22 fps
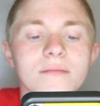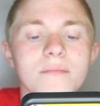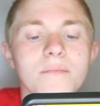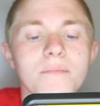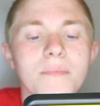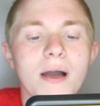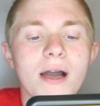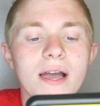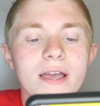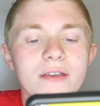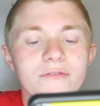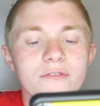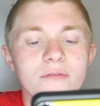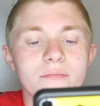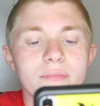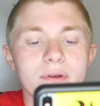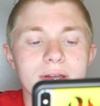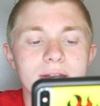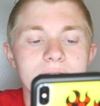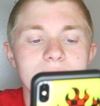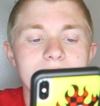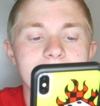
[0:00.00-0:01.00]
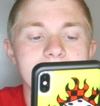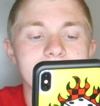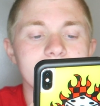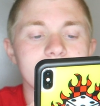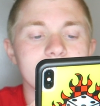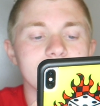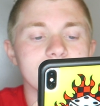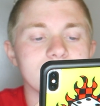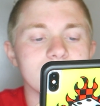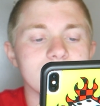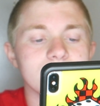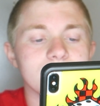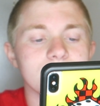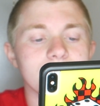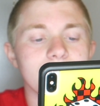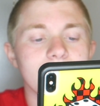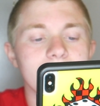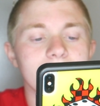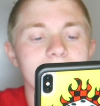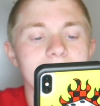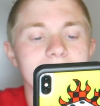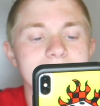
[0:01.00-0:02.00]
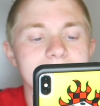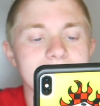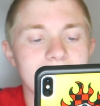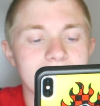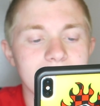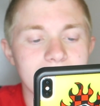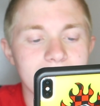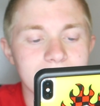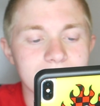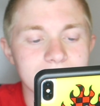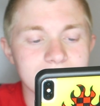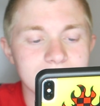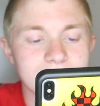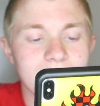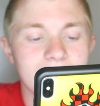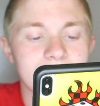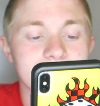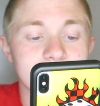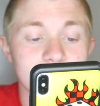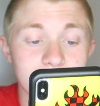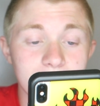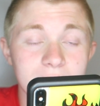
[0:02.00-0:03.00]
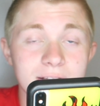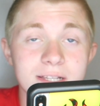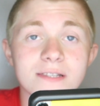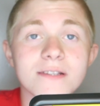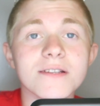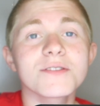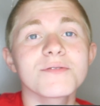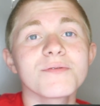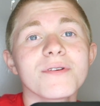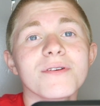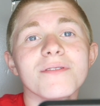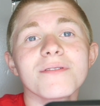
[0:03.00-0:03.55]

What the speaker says: Bye from Brandon and Anna, TTYLXIX, XOX, because